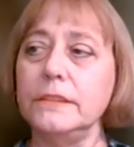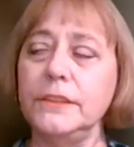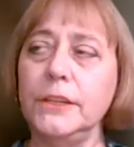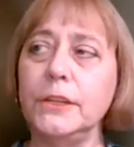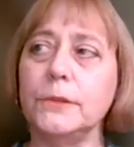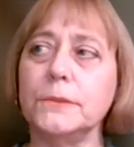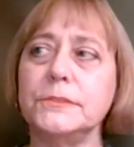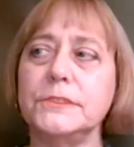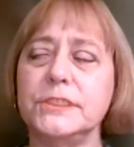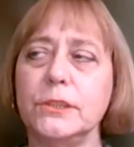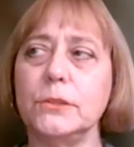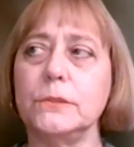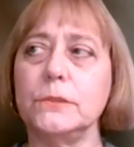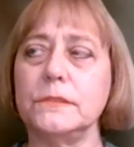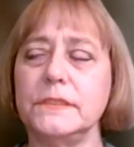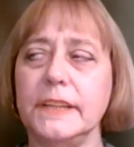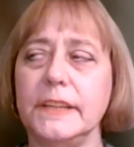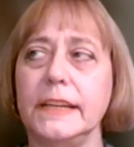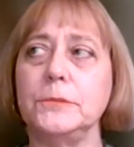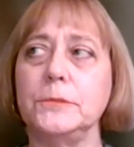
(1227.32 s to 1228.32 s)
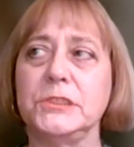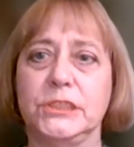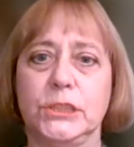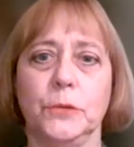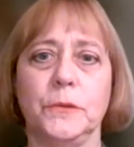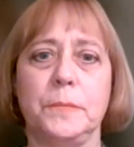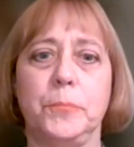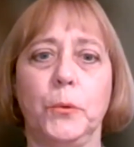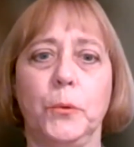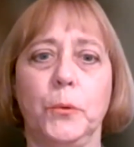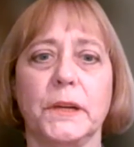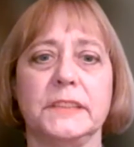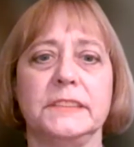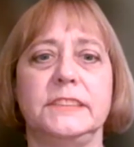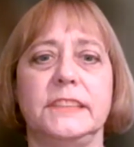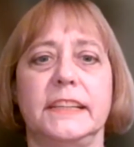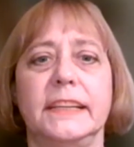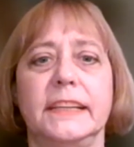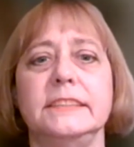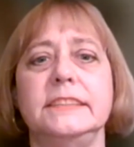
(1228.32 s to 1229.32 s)
so that it was so important
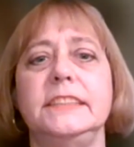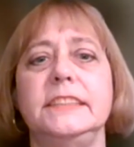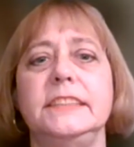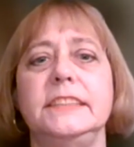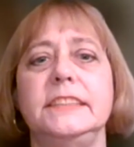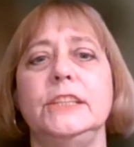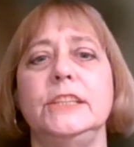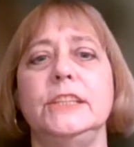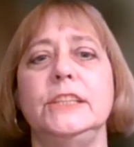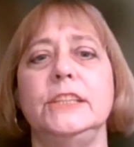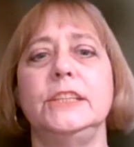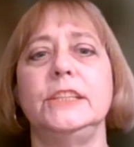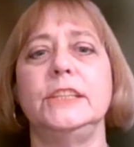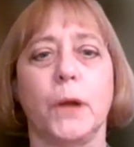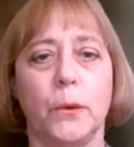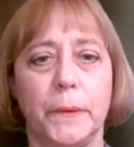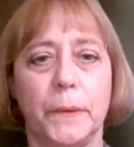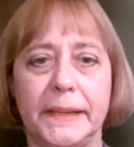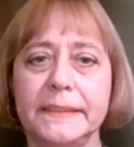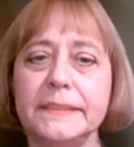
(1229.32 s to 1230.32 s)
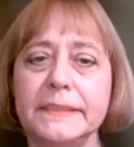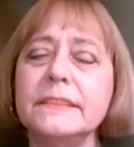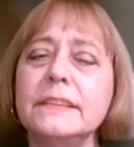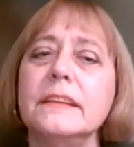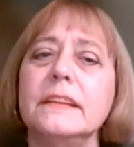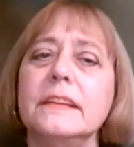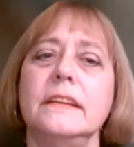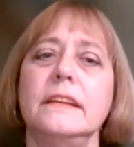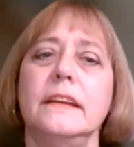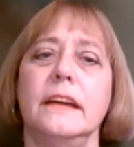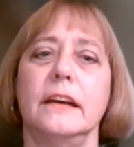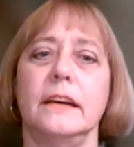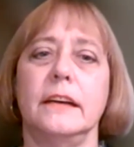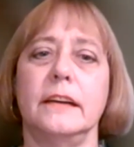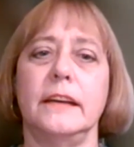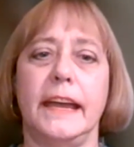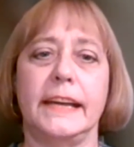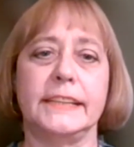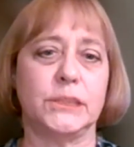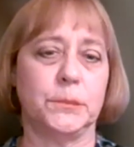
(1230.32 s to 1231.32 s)
to continue growing
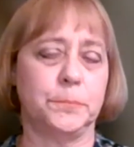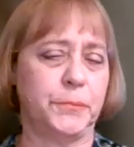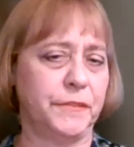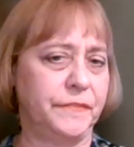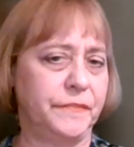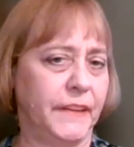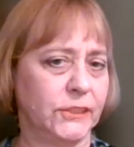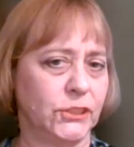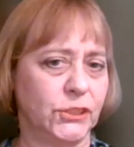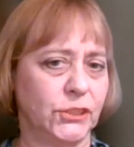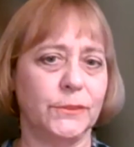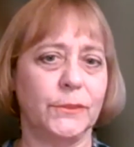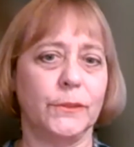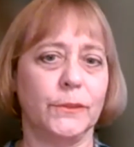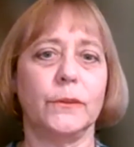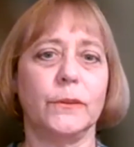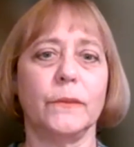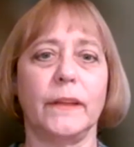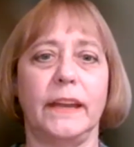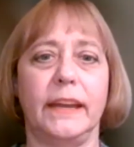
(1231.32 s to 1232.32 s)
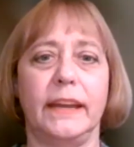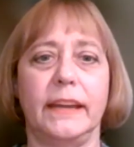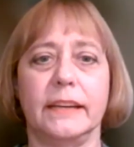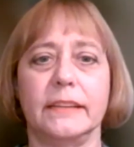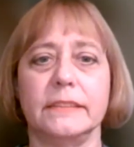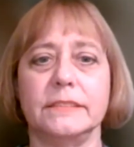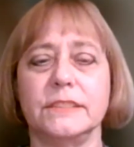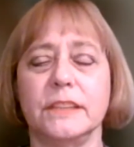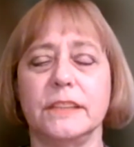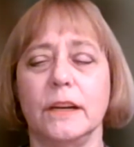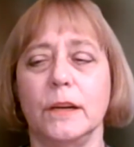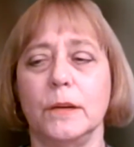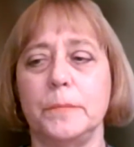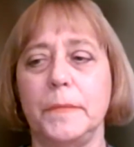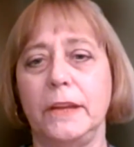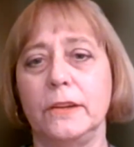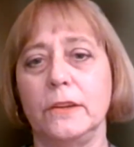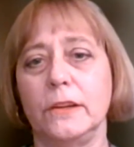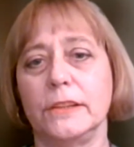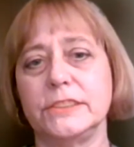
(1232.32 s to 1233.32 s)
as a professional, and
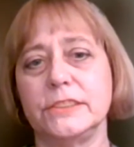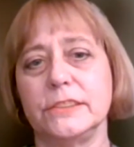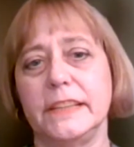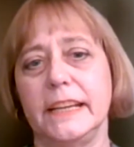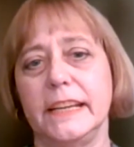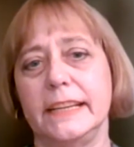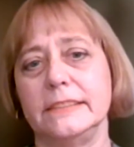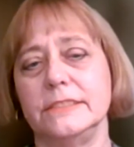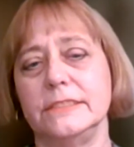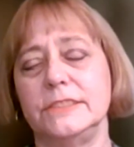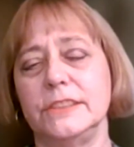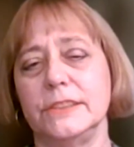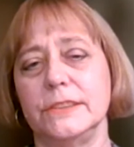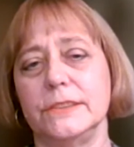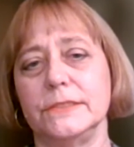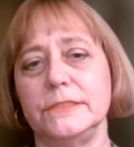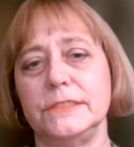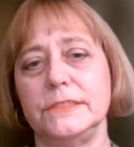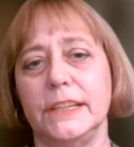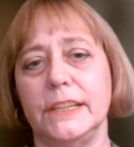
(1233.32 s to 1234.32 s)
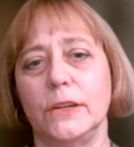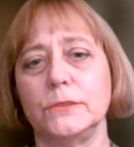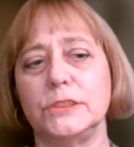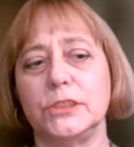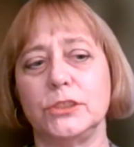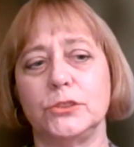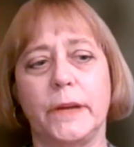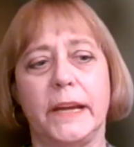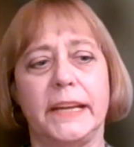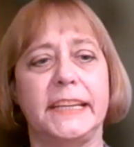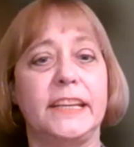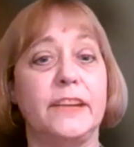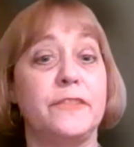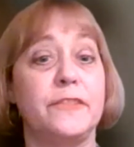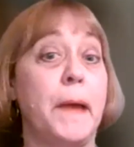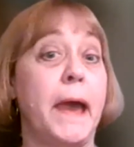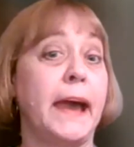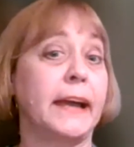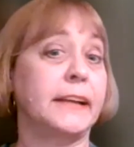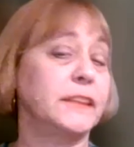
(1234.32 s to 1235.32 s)
also then to try to
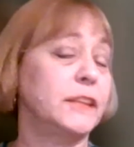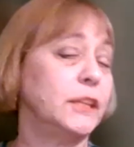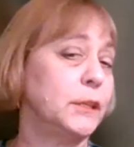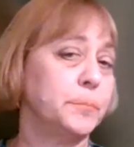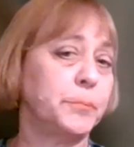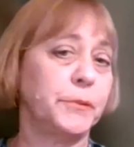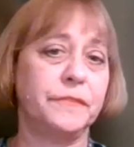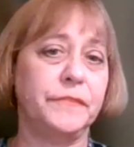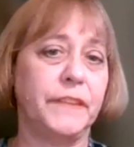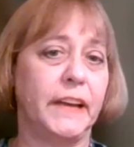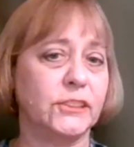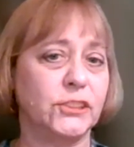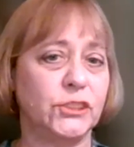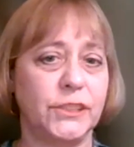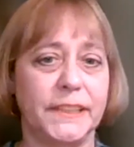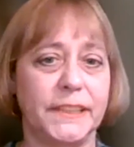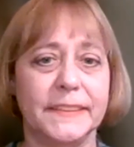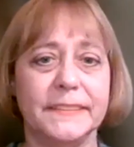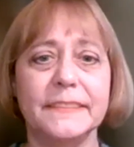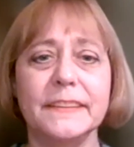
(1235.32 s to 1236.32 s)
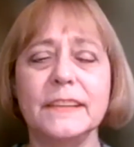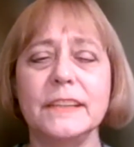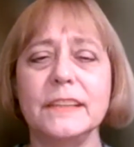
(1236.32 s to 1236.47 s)
give back to the profession